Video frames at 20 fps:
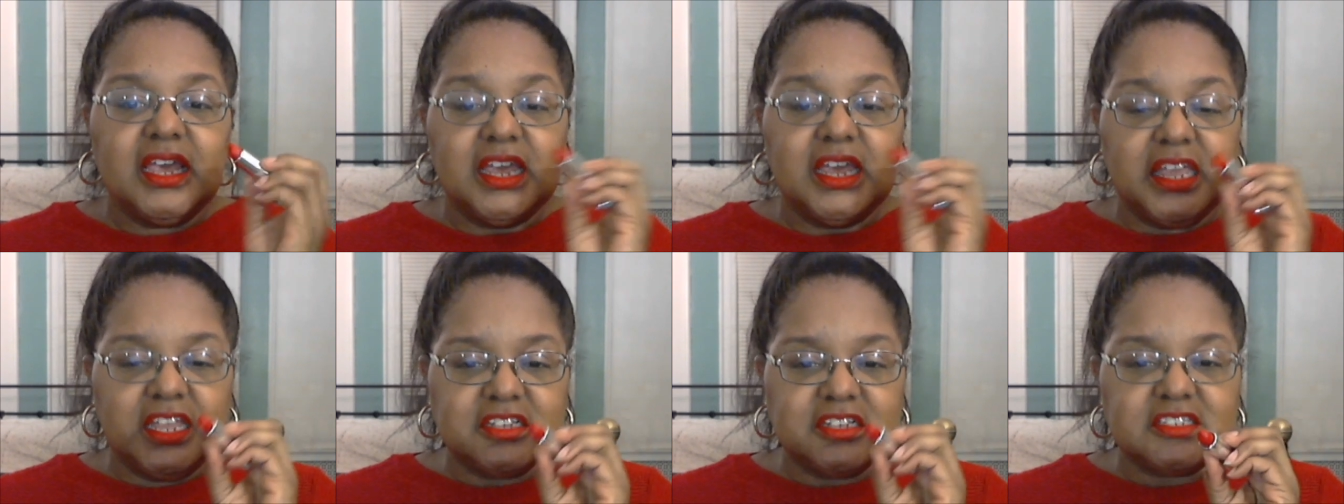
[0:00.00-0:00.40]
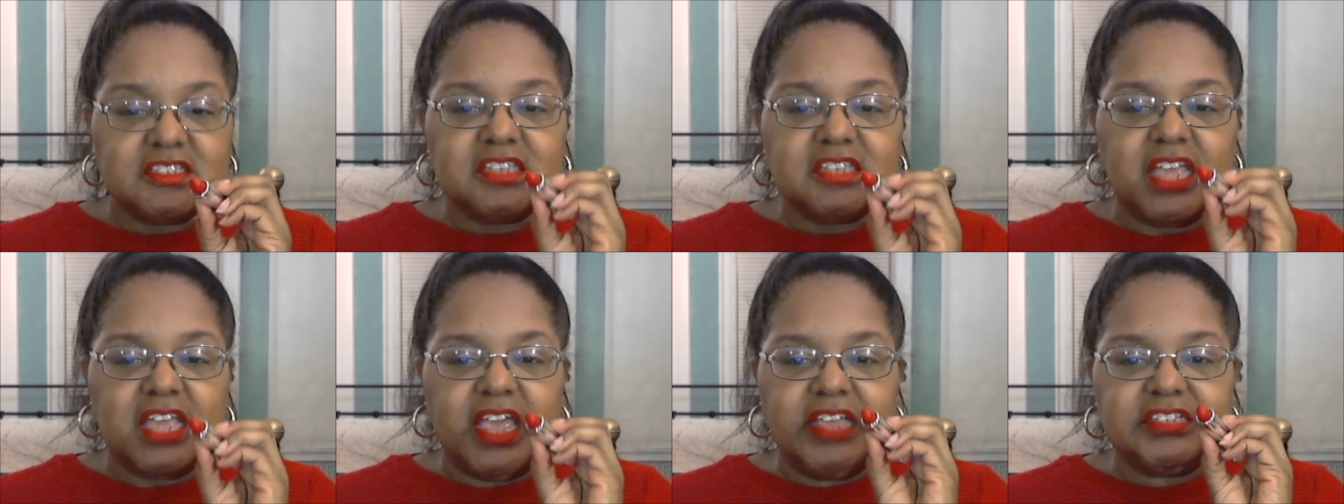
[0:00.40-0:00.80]

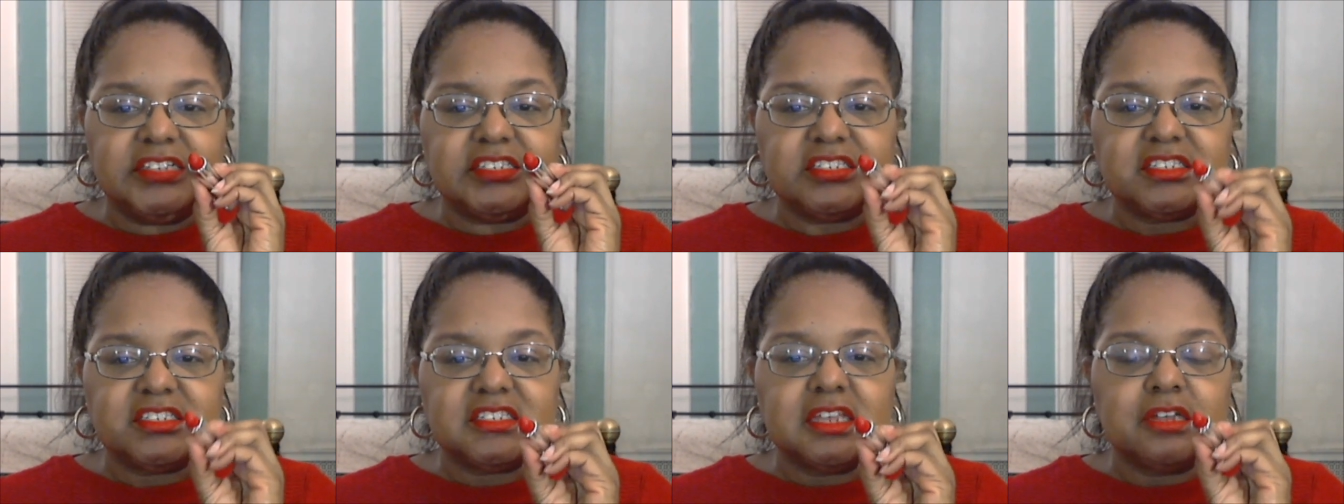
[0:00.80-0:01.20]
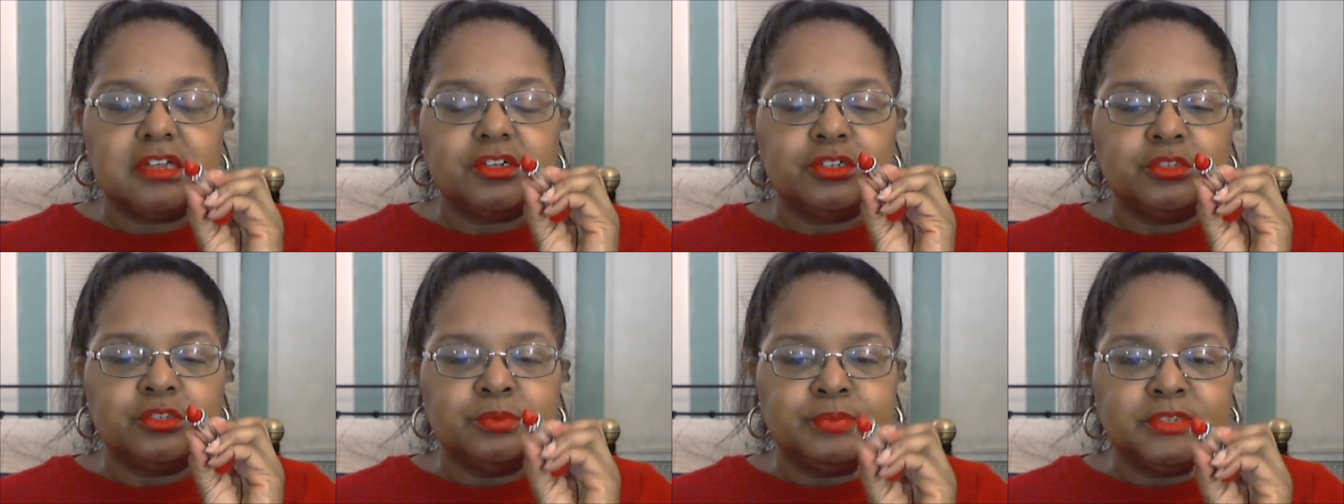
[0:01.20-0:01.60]
It's a
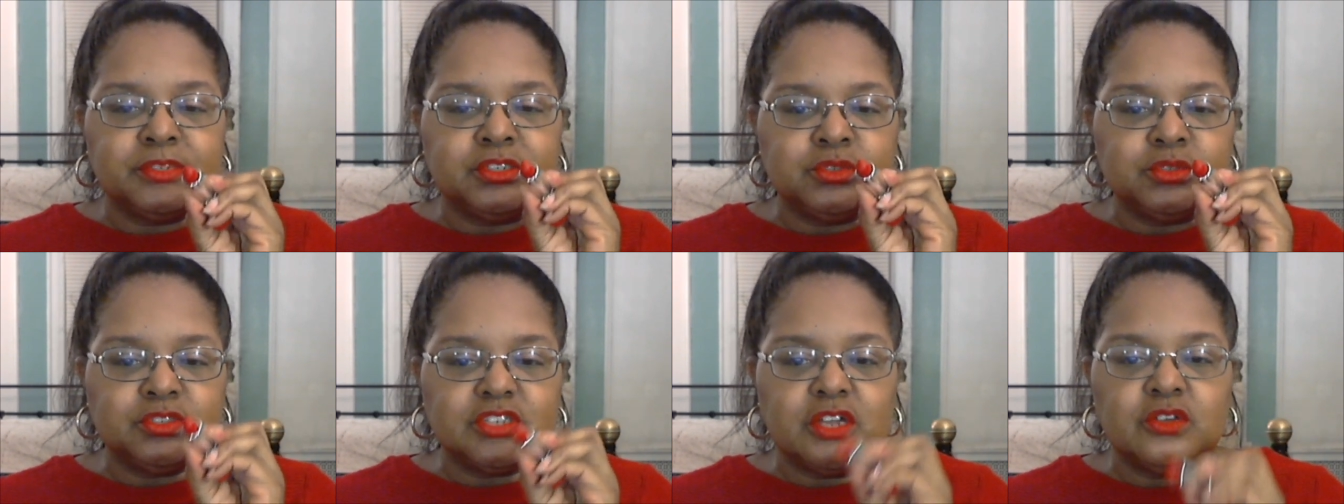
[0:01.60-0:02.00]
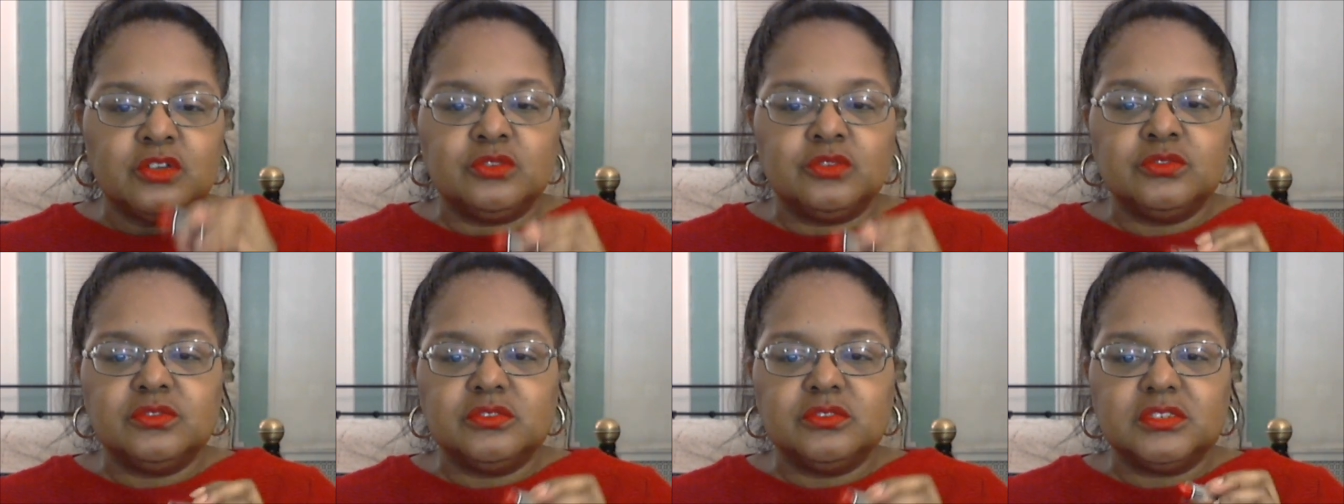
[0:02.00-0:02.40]
subtle blue
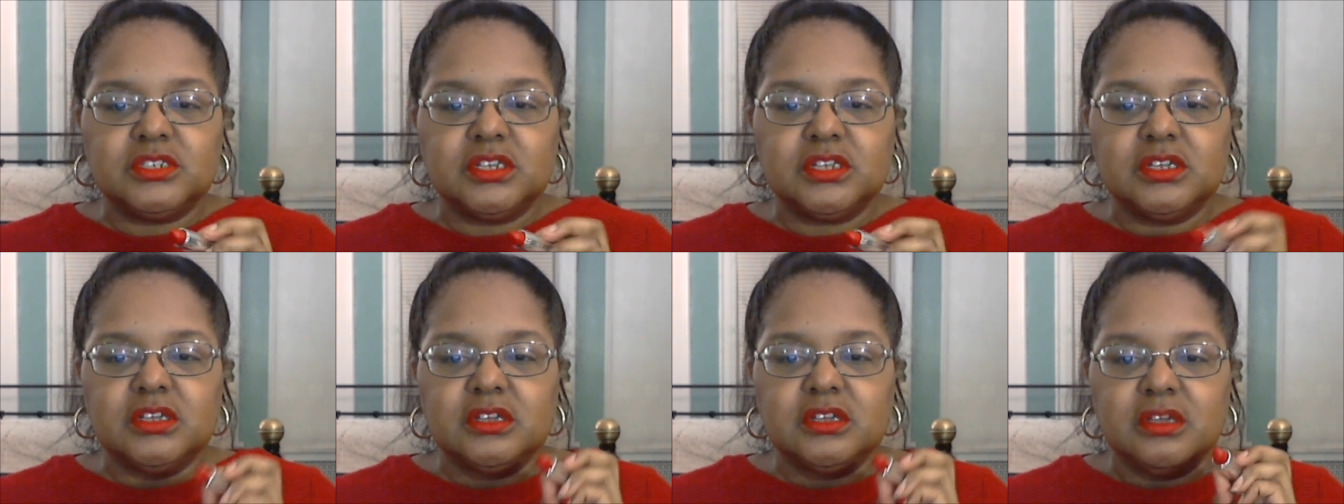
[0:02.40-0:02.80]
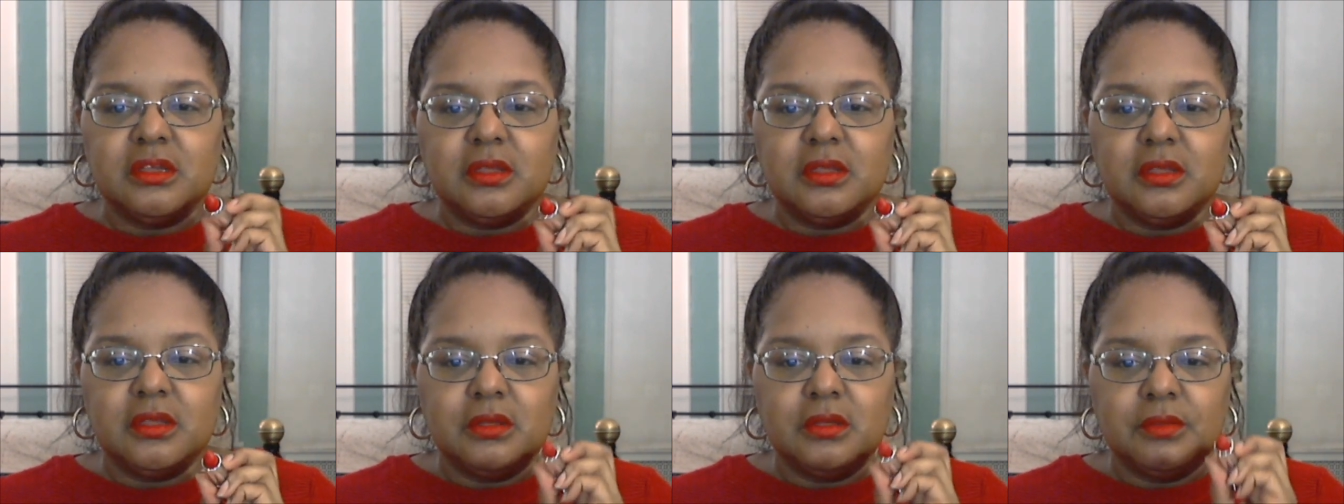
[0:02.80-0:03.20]
toned,
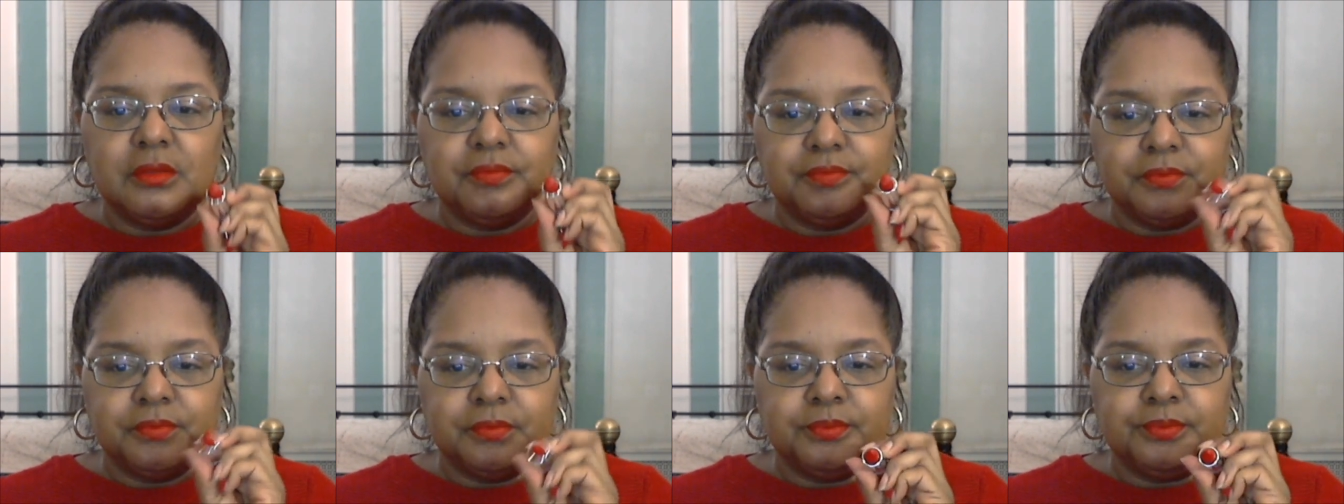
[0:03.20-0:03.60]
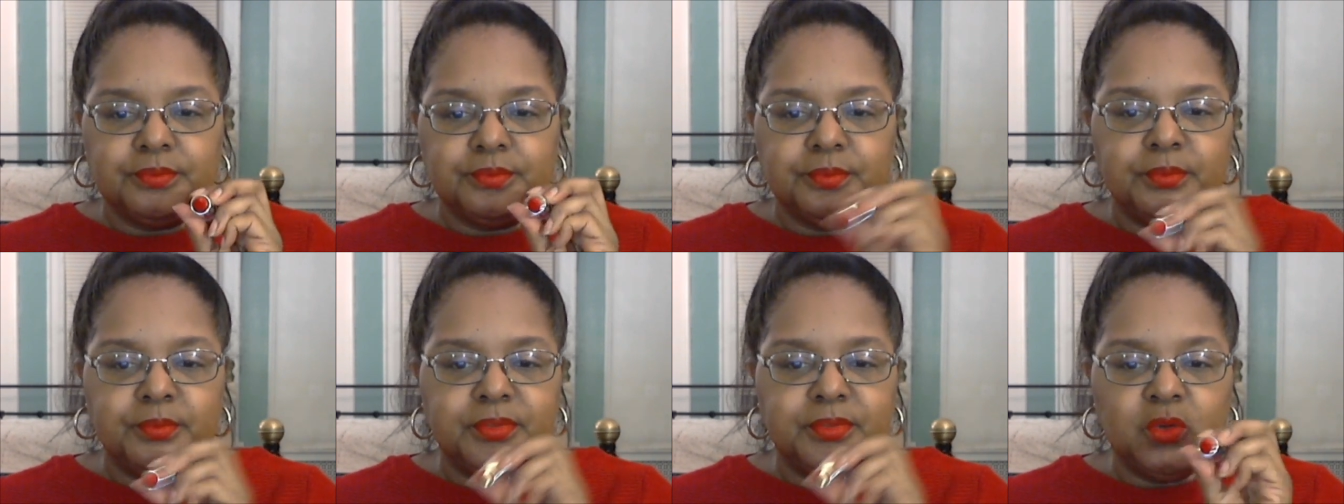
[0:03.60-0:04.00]

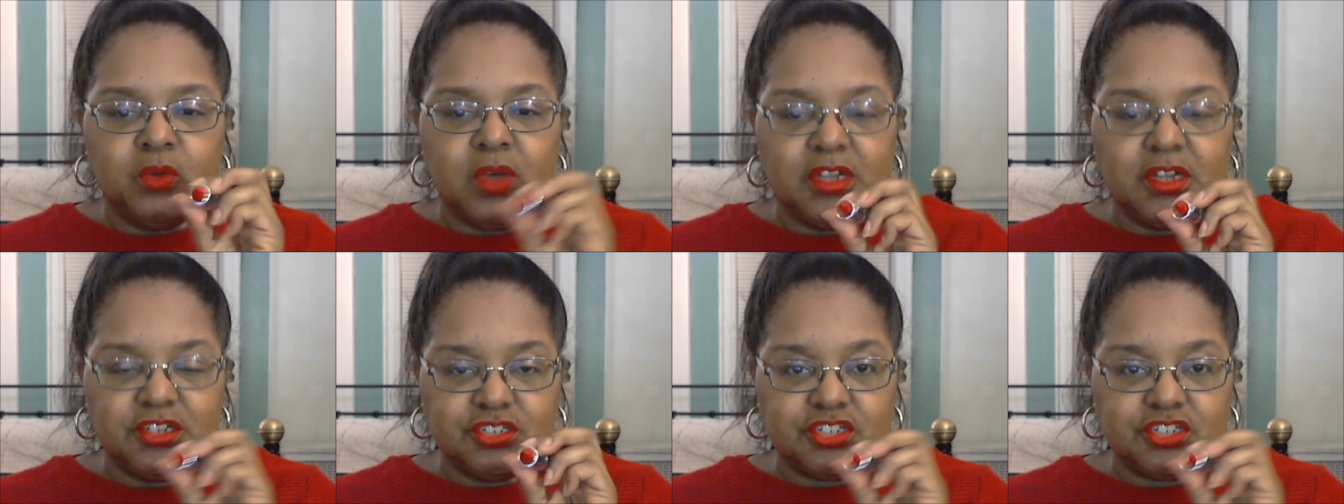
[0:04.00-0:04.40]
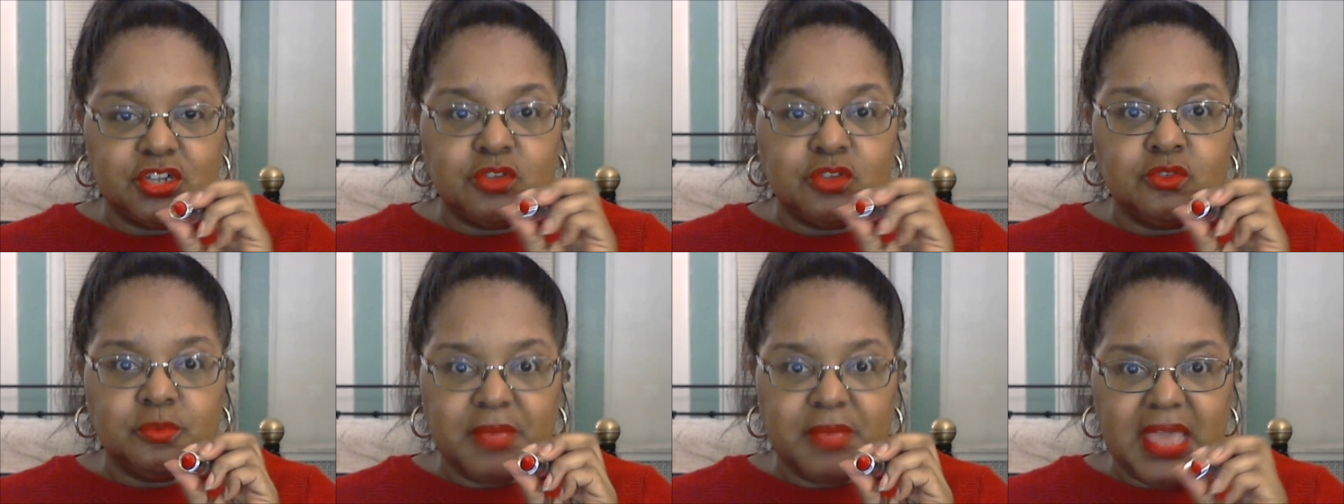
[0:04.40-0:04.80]
blue
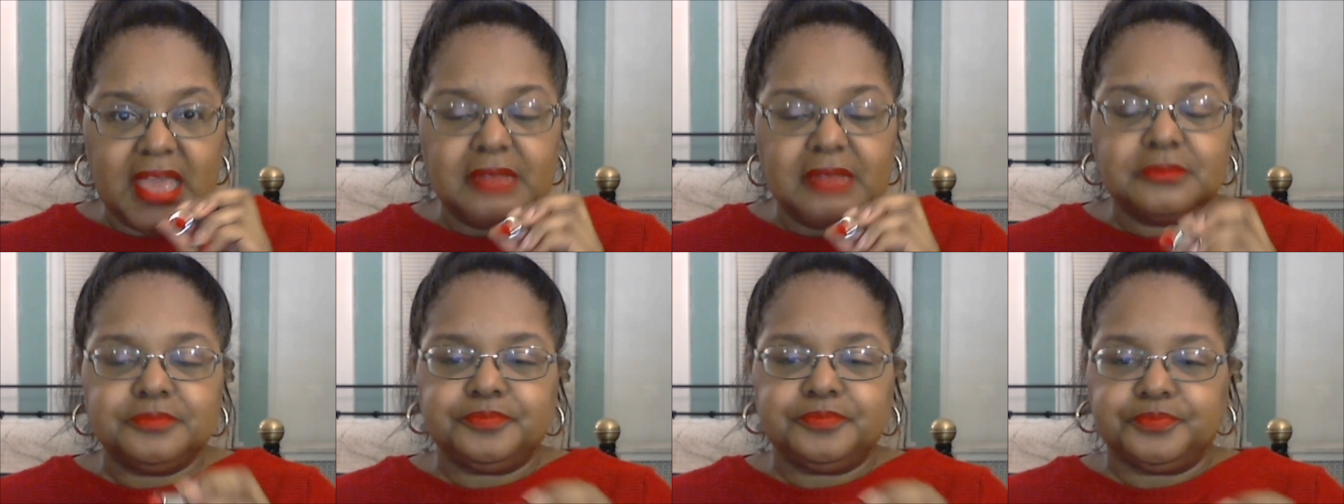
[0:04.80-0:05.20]
undertone matte.